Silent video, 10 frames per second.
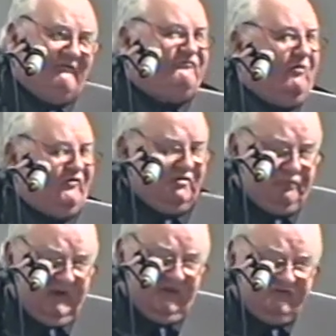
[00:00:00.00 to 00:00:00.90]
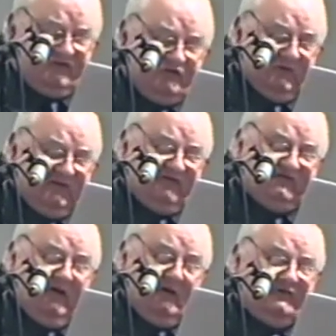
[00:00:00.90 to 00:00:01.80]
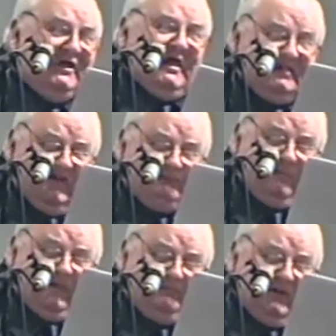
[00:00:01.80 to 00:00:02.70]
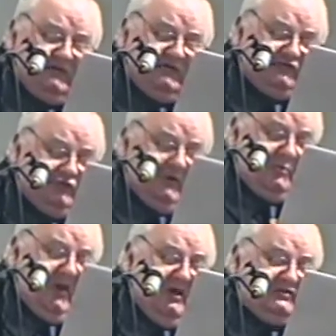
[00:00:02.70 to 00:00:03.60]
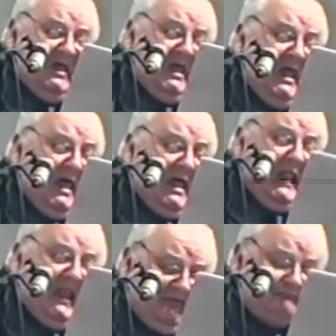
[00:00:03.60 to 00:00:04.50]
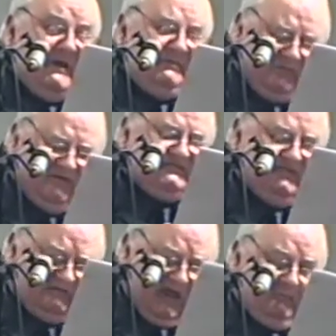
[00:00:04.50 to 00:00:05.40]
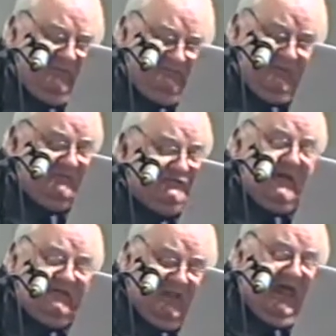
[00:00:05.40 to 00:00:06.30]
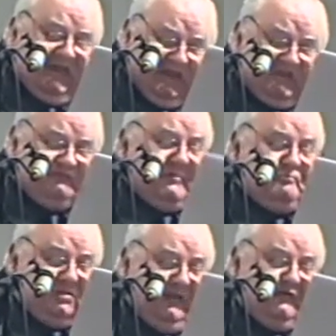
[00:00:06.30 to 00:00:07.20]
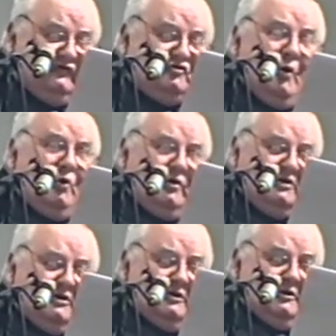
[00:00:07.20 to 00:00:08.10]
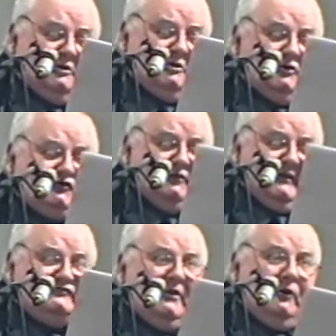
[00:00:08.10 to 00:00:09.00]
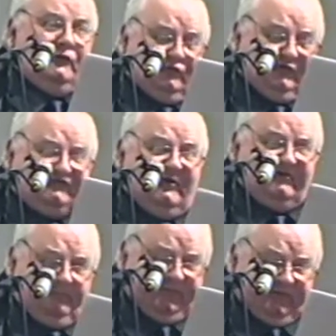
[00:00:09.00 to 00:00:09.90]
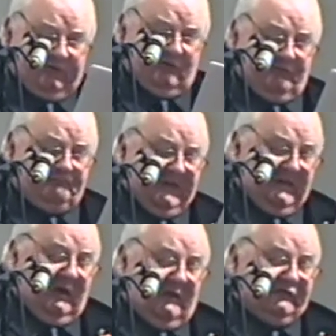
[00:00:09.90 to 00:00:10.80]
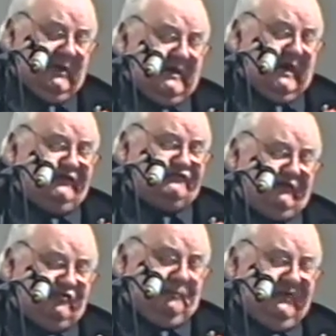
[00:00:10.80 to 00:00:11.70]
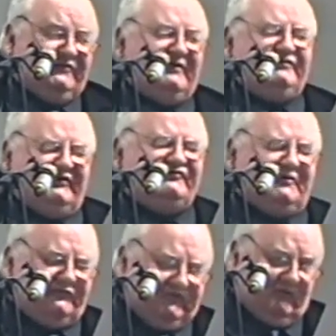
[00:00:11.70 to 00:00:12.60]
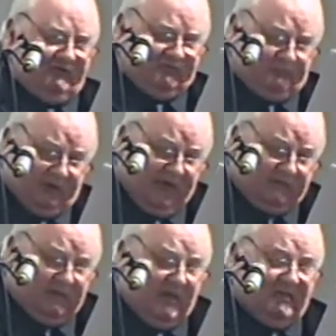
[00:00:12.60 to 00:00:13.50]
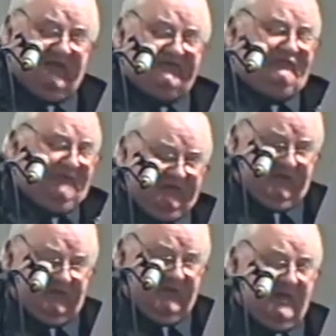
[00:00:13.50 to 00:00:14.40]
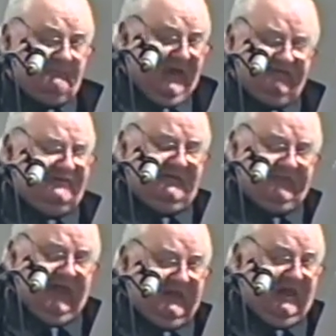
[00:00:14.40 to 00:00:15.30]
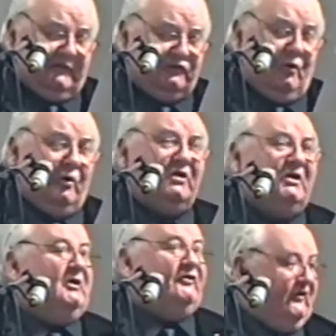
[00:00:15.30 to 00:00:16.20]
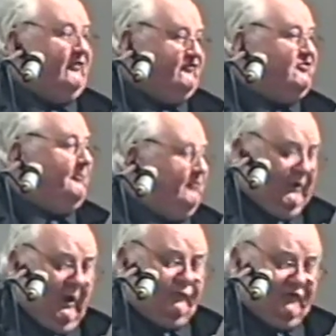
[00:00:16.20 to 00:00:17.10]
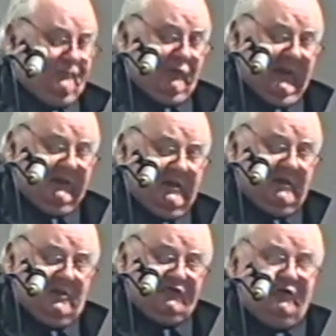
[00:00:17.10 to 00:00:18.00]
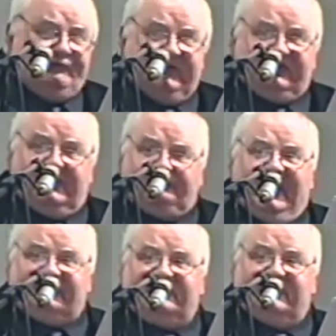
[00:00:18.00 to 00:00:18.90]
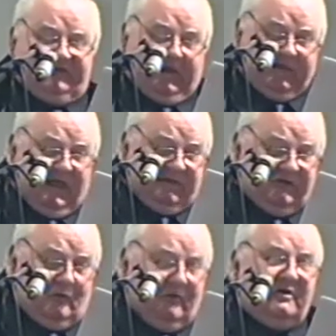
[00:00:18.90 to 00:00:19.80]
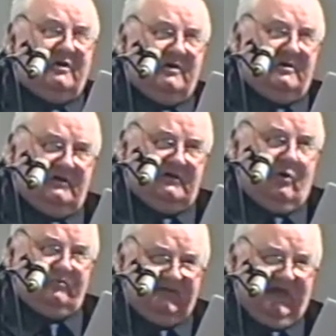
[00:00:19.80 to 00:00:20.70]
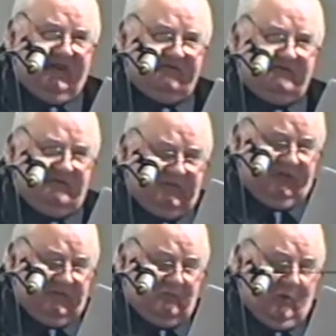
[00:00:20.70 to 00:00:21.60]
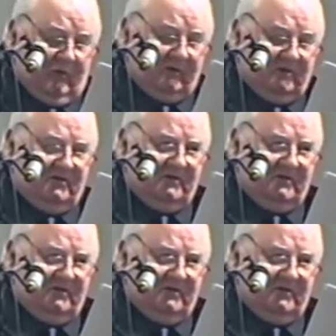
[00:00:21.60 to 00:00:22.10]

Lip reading: For the brash, annoying child, left by parents to run wild, left my peace and calm be filled, till I ached for blood and gore. So that now, to still the beating of my heart, I sat repeating to some childish prank that's fleeting, passing the Titanic door. Just some childish prank, so fleeting, passing the Titanic door. Only that, and nothing more.